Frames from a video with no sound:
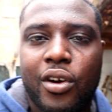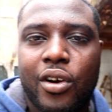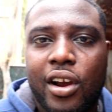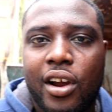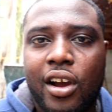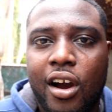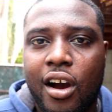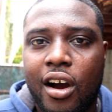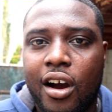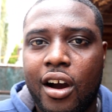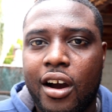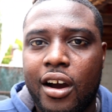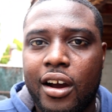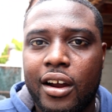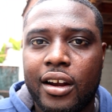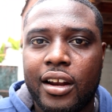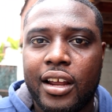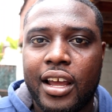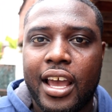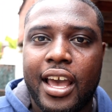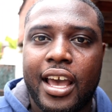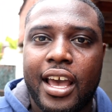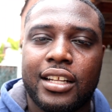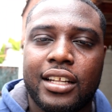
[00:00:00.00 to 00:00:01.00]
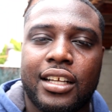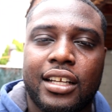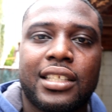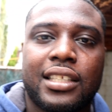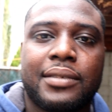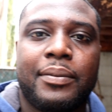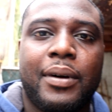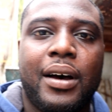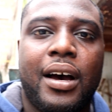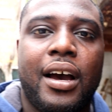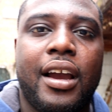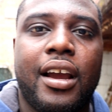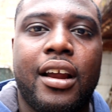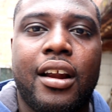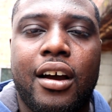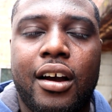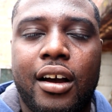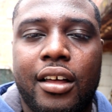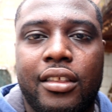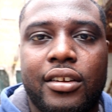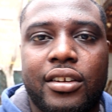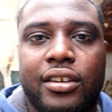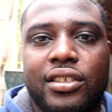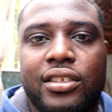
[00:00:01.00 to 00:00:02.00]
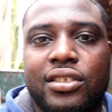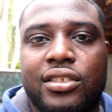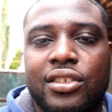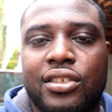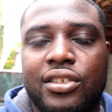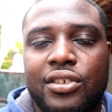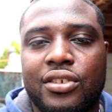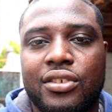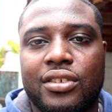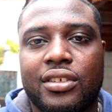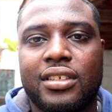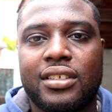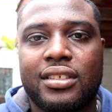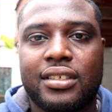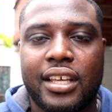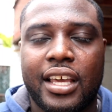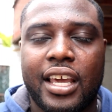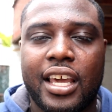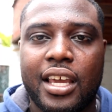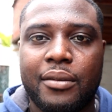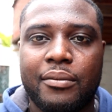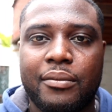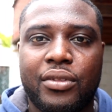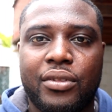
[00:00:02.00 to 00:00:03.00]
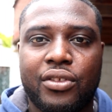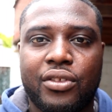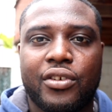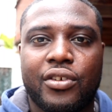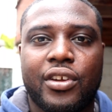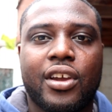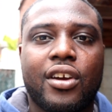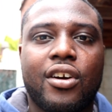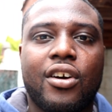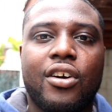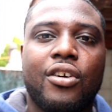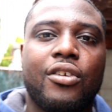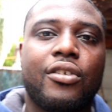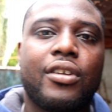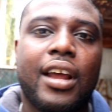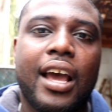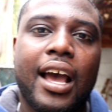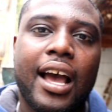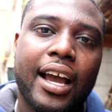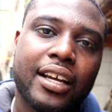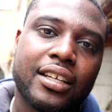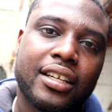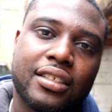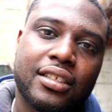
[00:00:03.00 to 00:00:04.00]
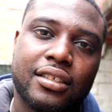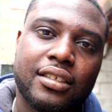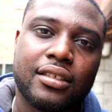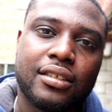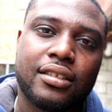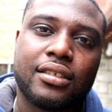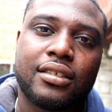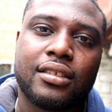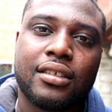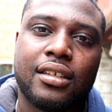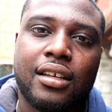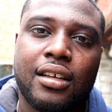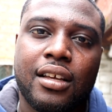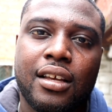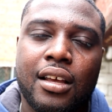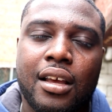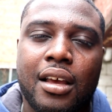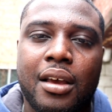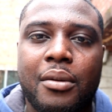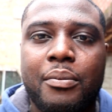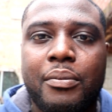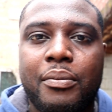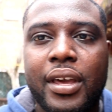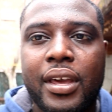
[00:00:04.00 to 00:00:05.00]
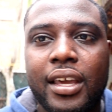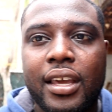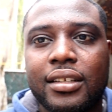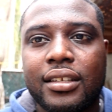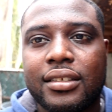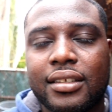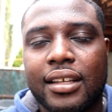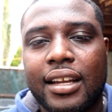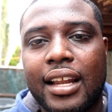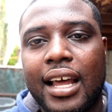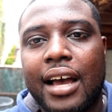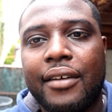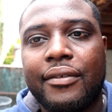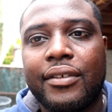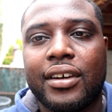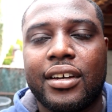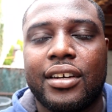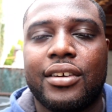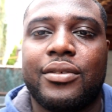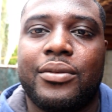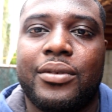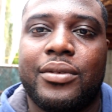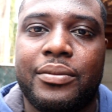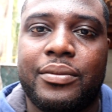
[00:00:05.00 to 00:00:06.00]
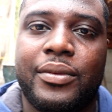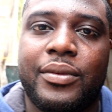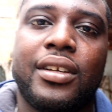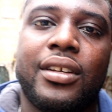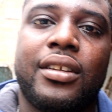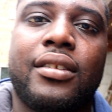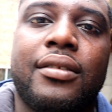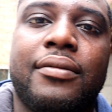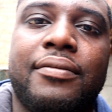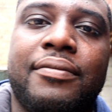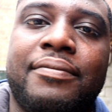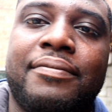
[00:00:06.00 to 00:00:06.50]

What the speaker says: work hard, and inspire others to do the same through your own actions. Peace and have a good one, man.